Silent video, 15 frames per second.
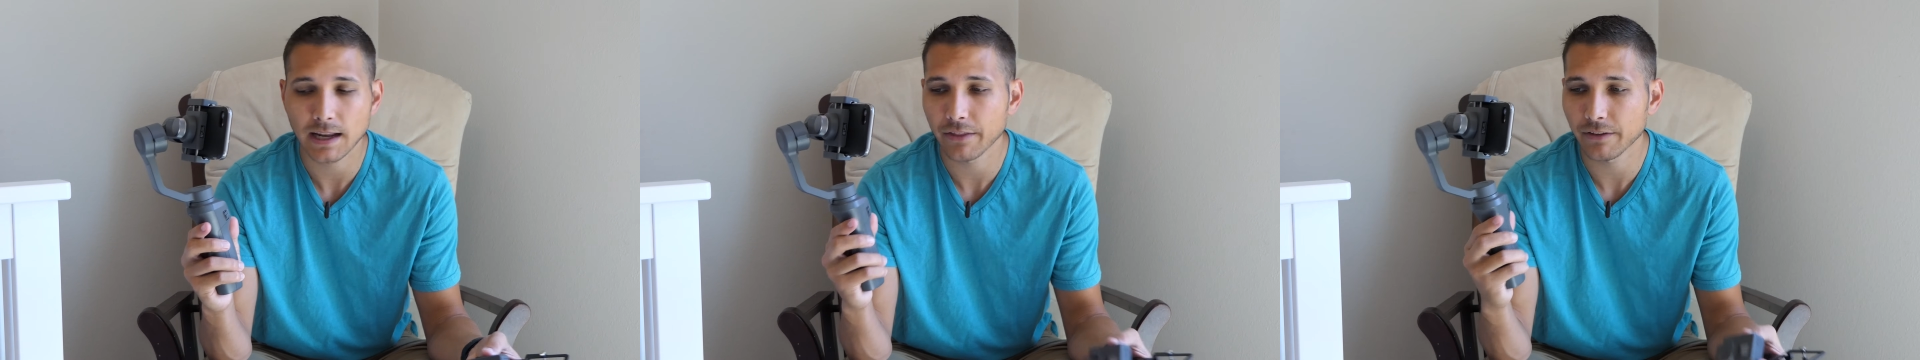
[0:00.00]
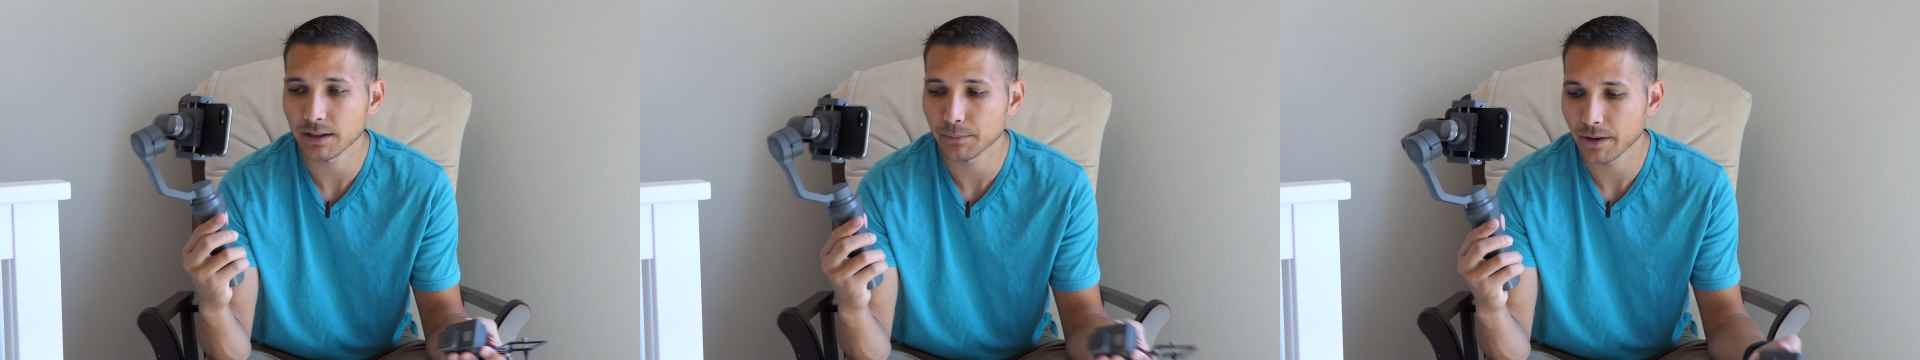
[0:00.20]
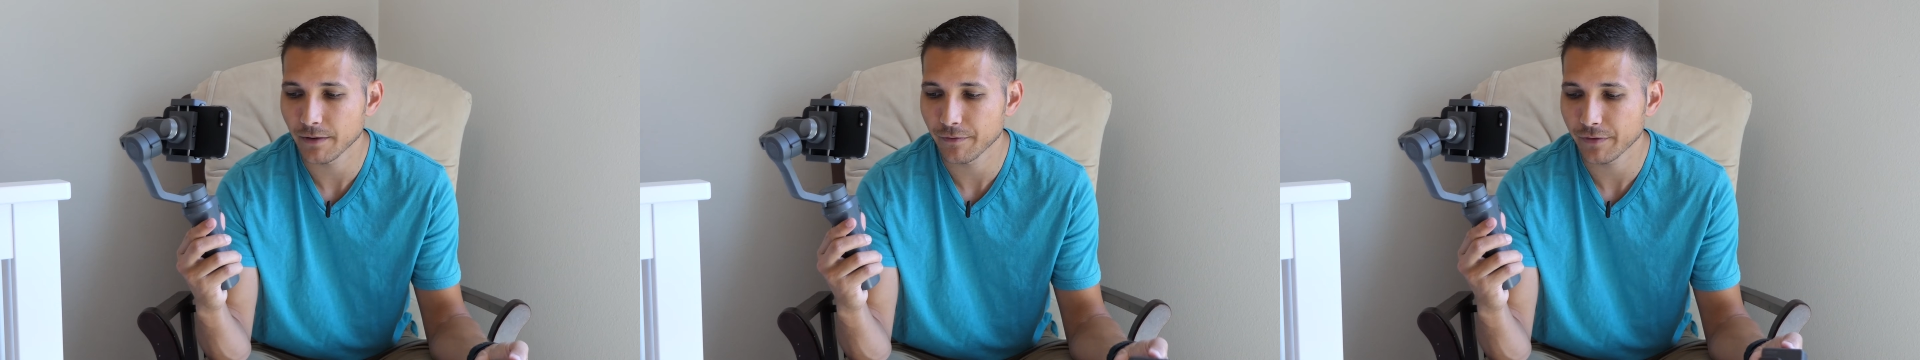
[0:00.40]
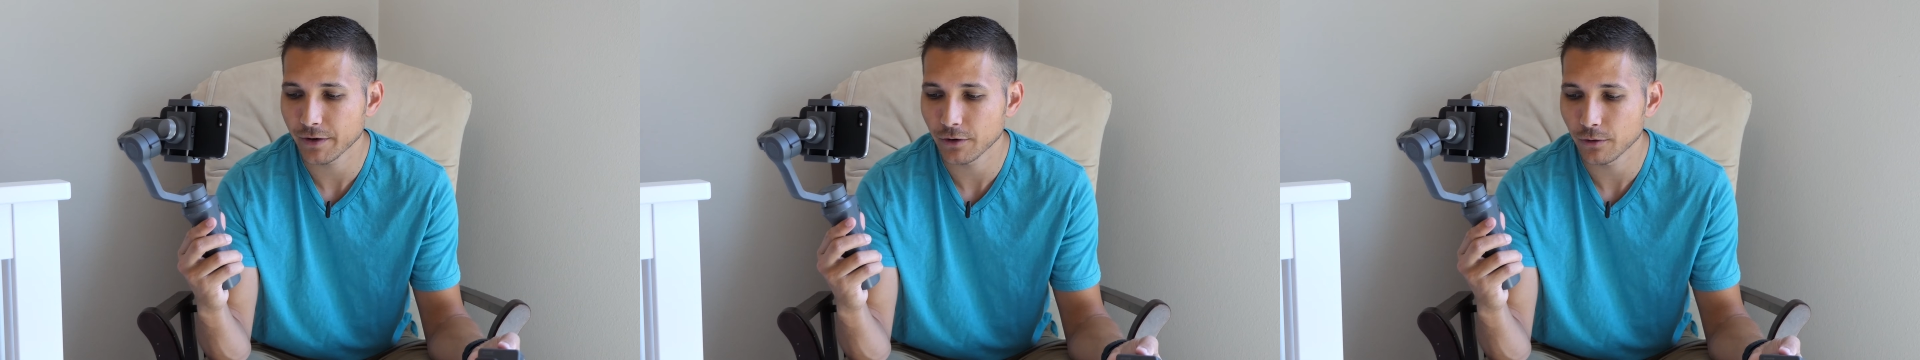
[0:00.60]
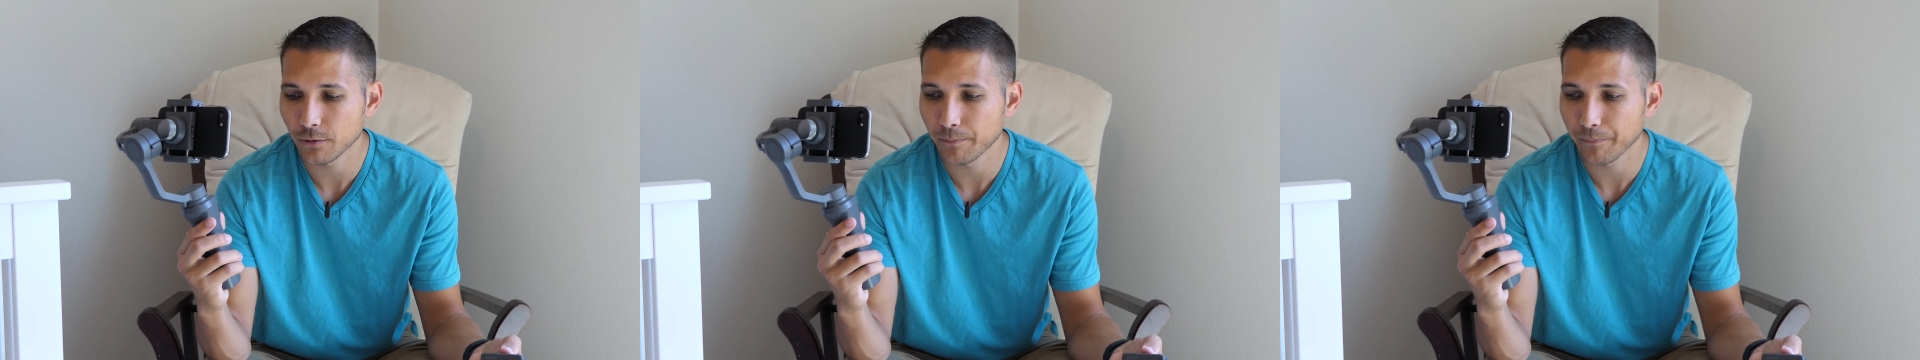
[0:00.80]
Now, there's been a
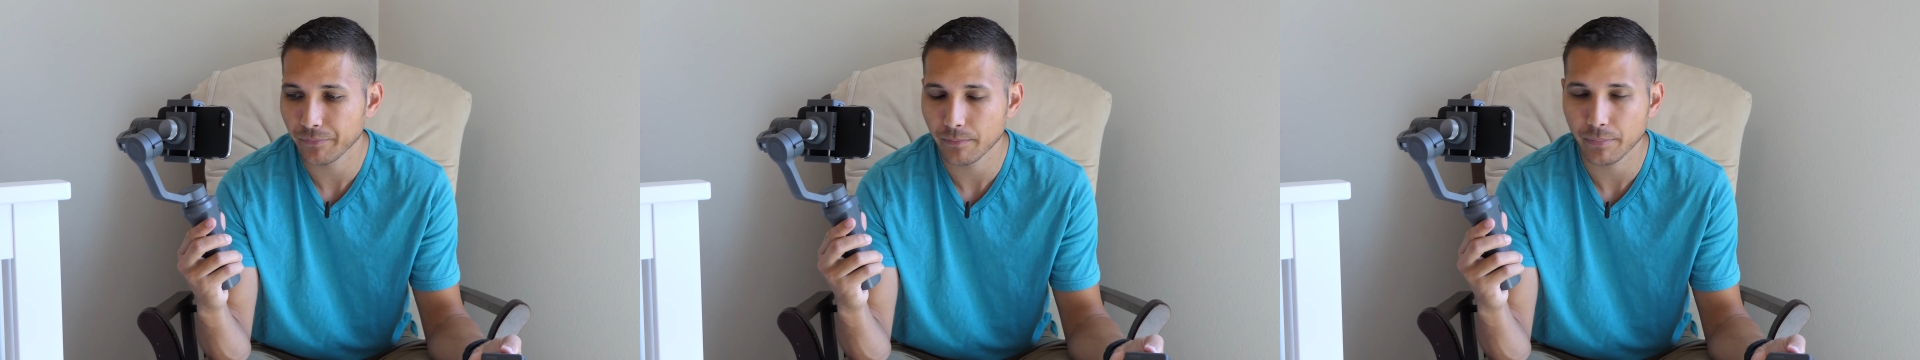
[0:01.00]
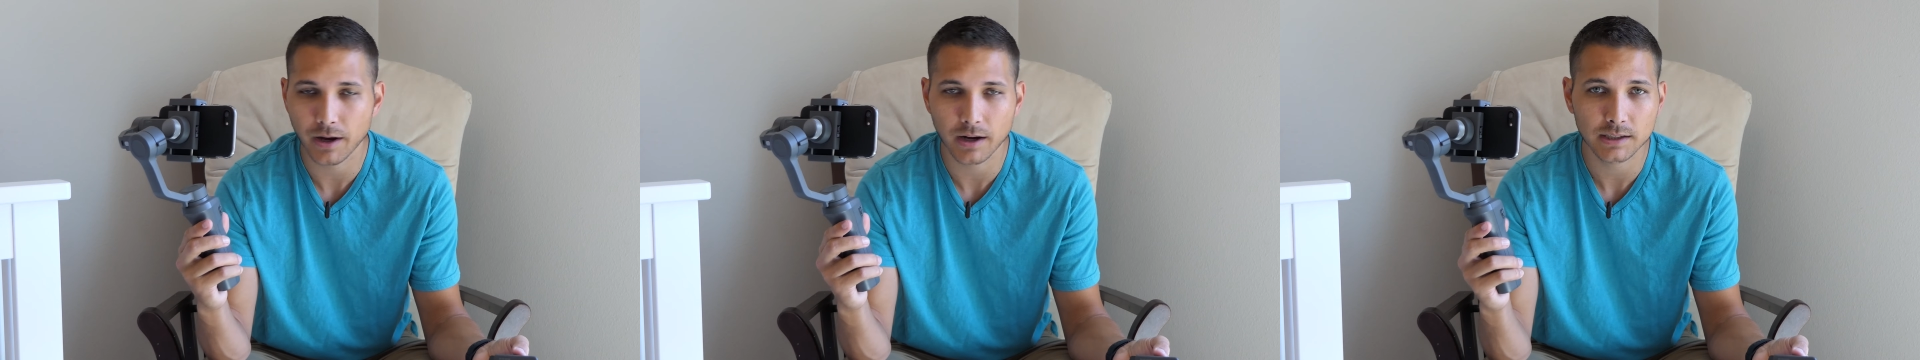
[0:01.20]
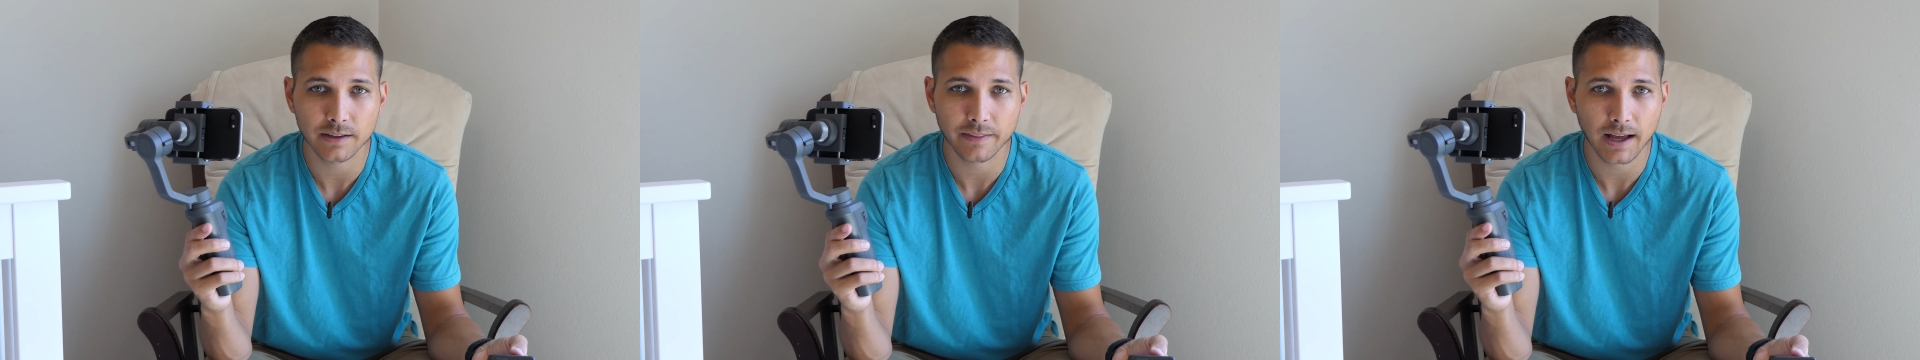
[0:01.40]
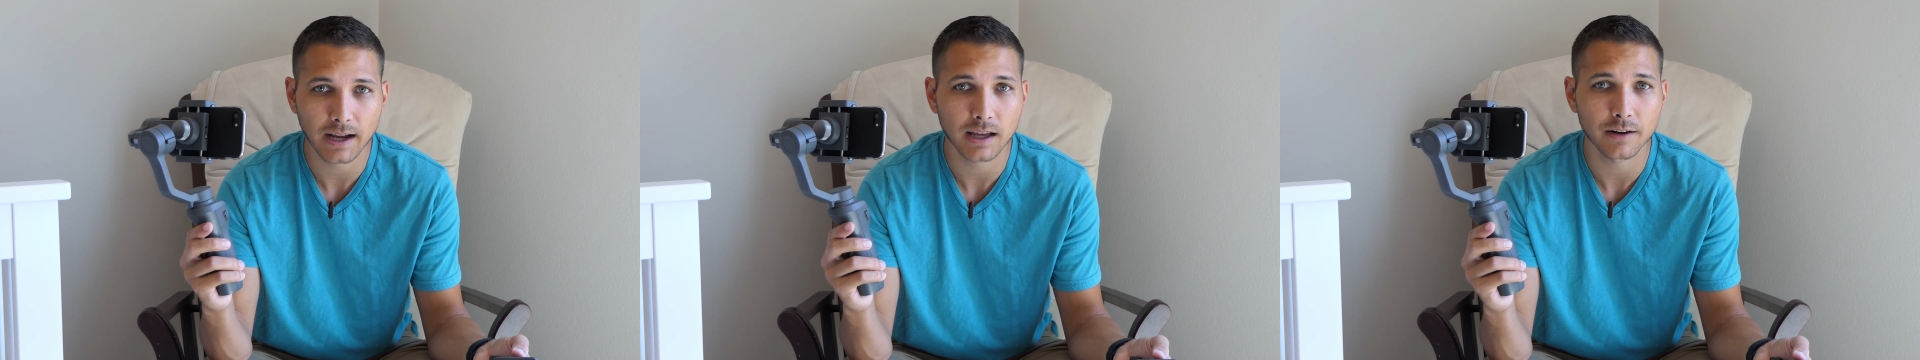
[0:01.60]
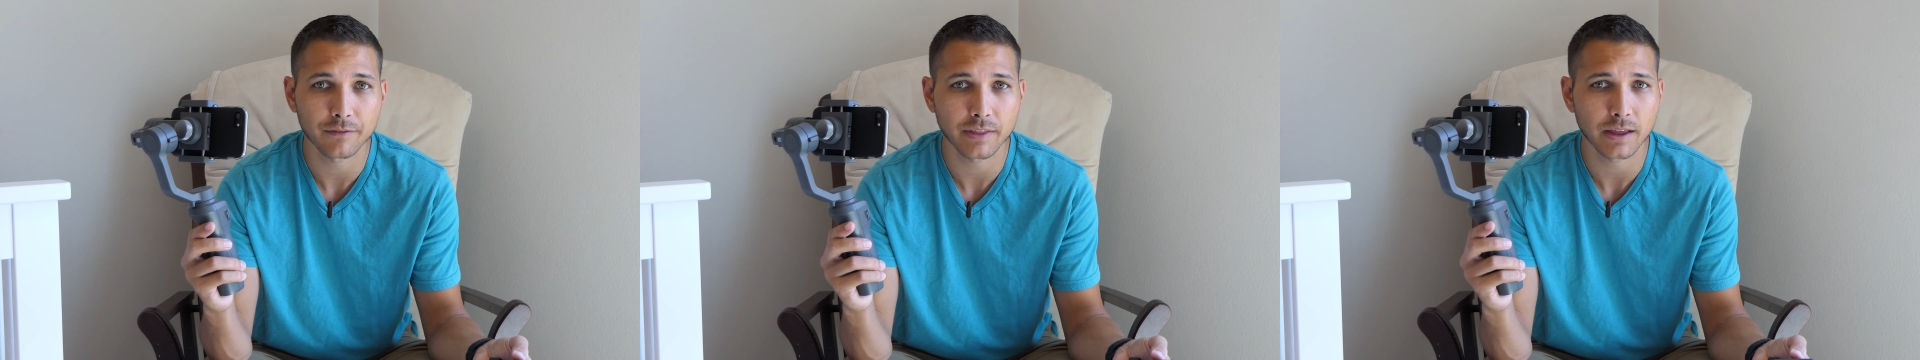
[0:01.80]
few bugs and
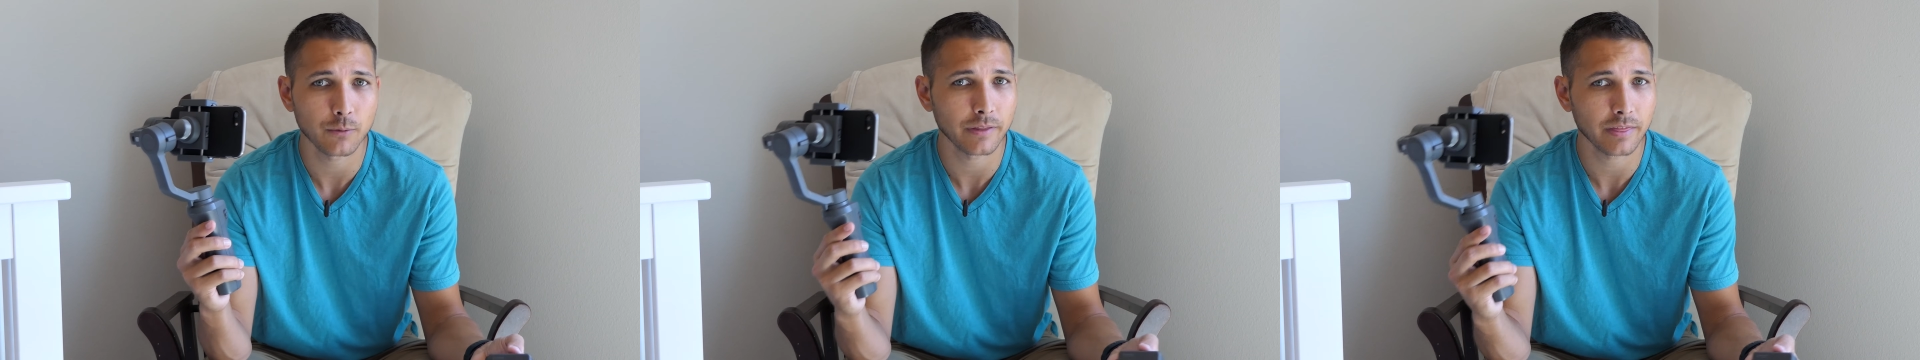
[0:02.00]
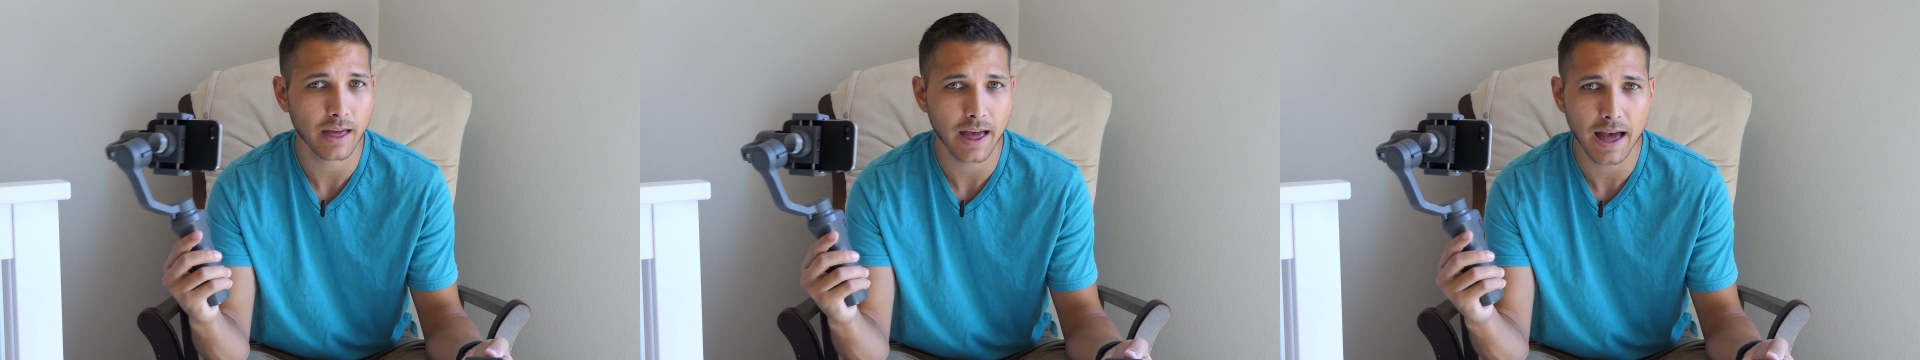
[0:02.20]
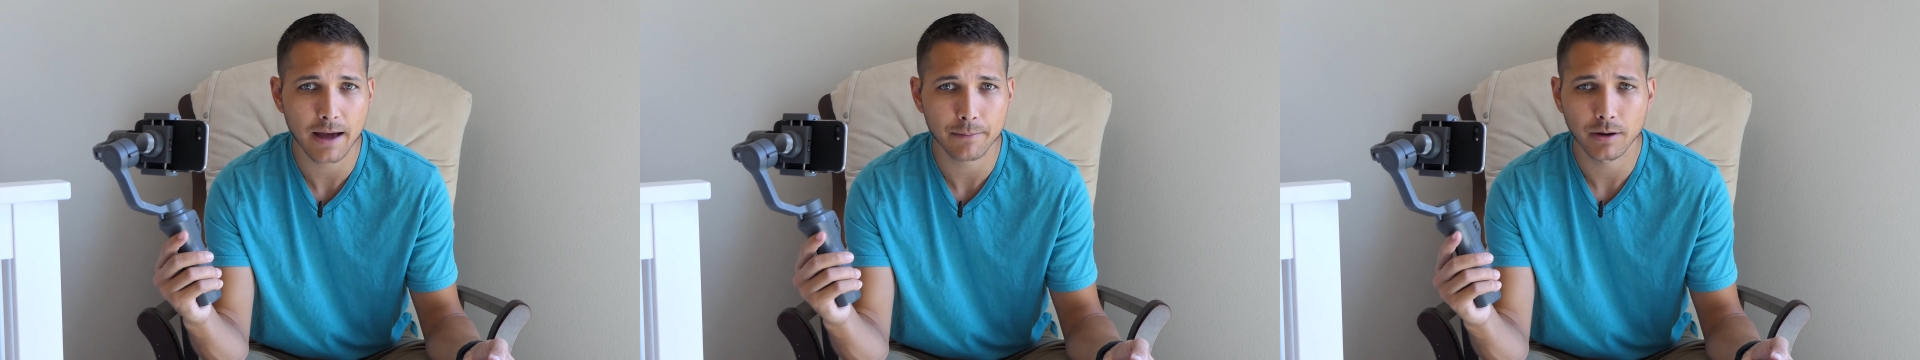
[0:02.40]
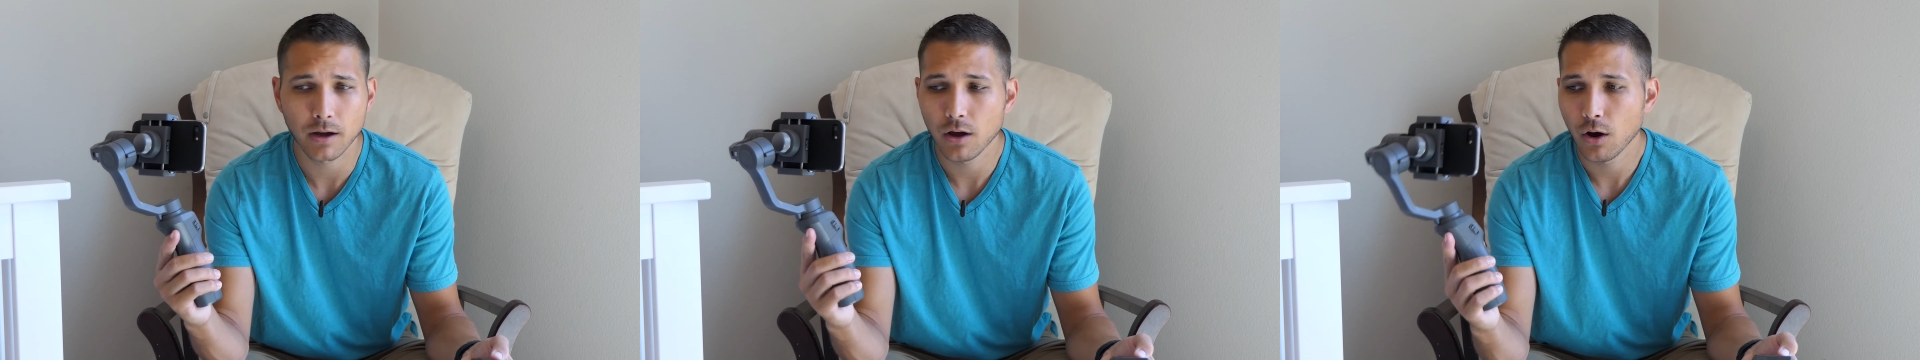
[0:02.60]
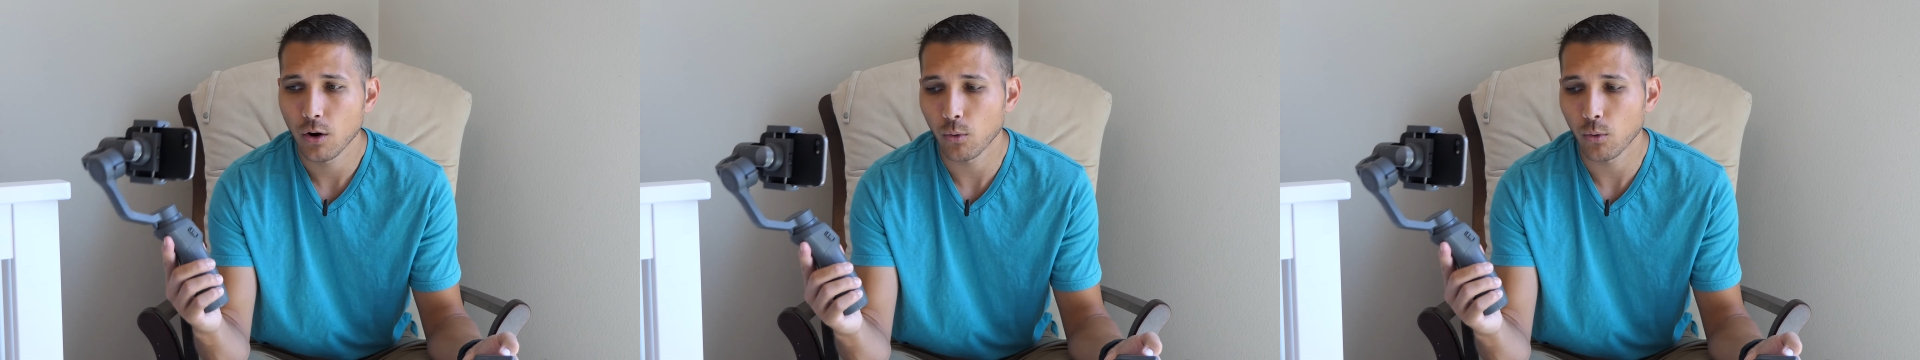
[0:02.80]
that kind of thing with the app,